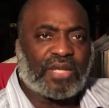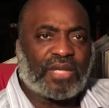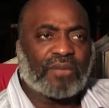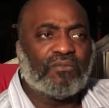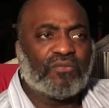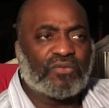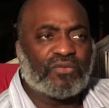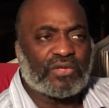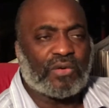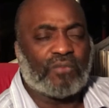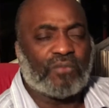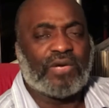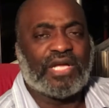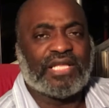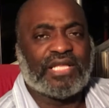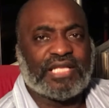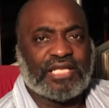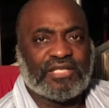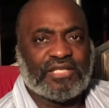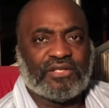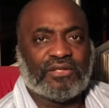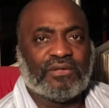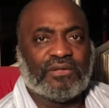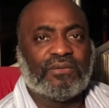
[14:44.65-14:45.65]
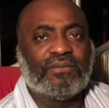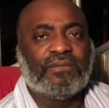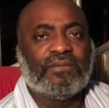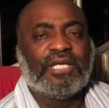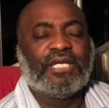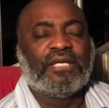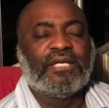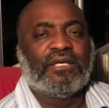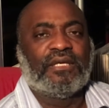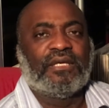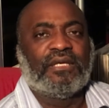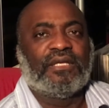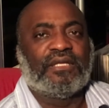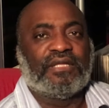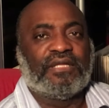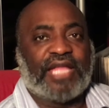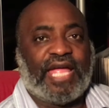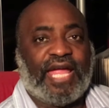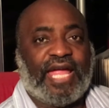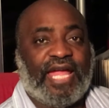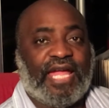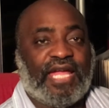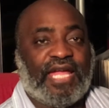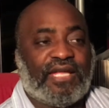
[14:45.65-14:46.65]
So what did they do?
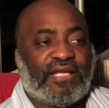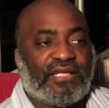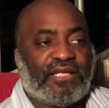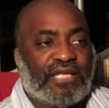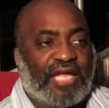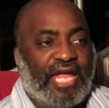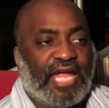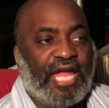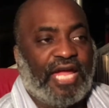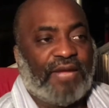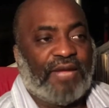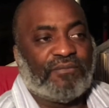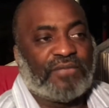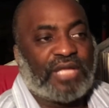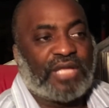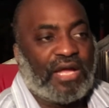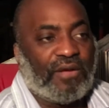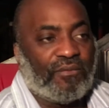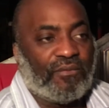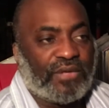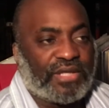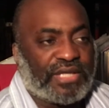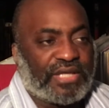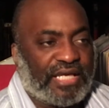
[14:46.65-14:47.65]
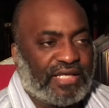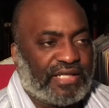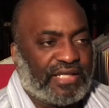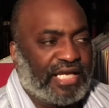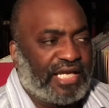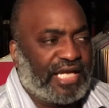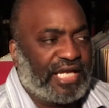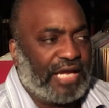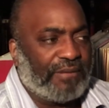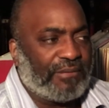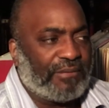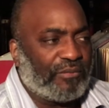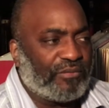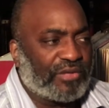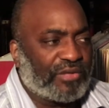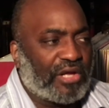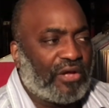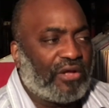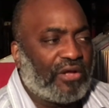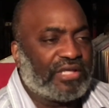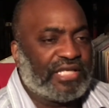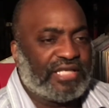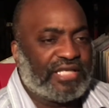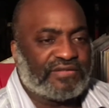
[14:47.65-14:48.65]
They came up with
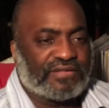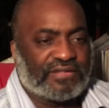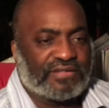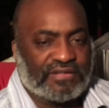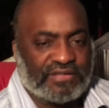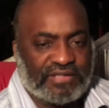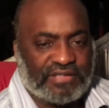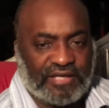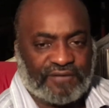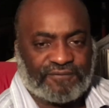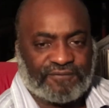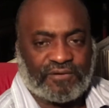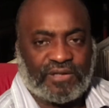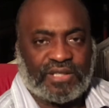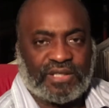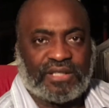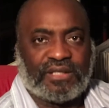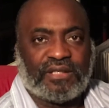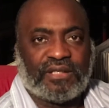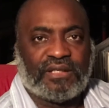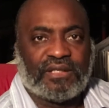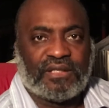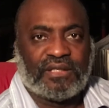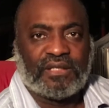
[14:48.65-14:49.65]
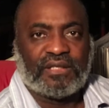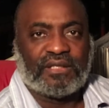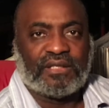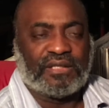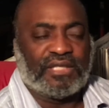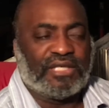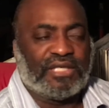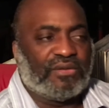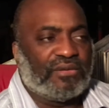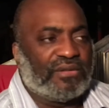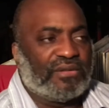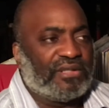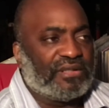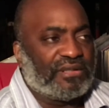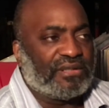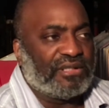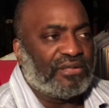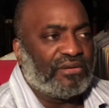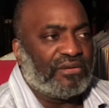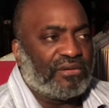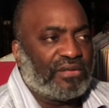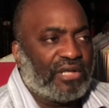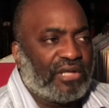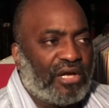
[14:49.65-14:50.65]
all these different little
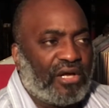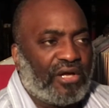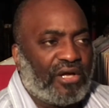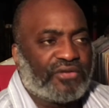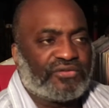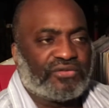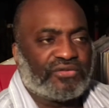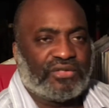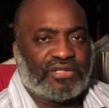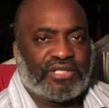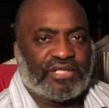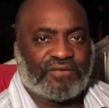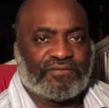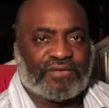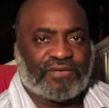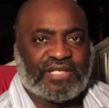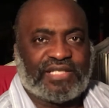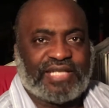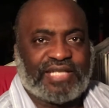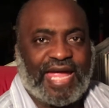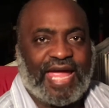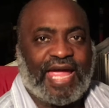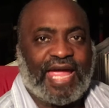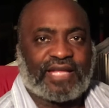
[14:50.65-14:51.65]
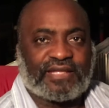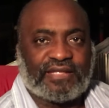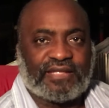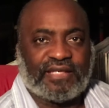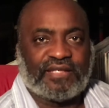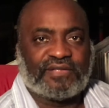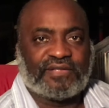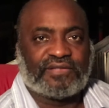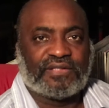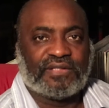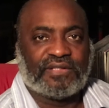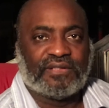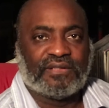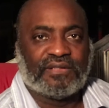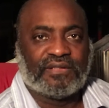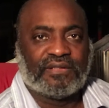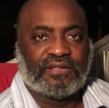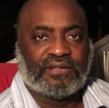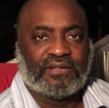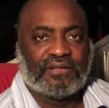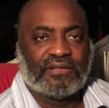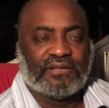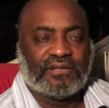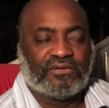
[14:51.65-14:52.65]
laws or different tactics
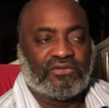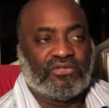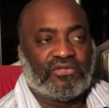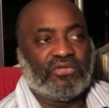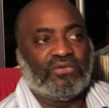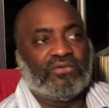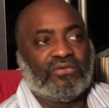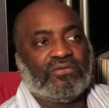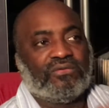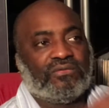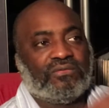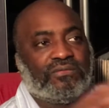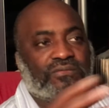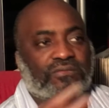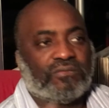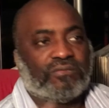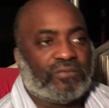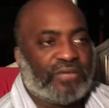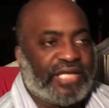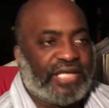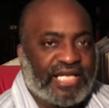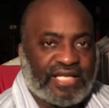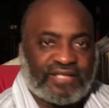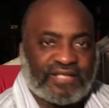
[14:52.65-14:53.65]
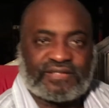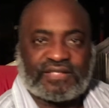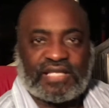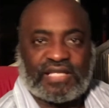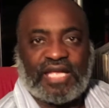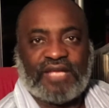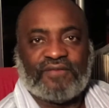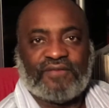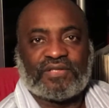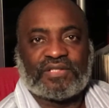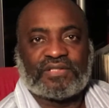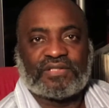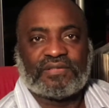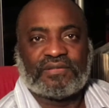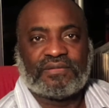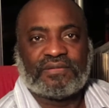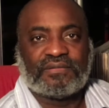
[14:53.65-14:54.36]
to re-enslave us.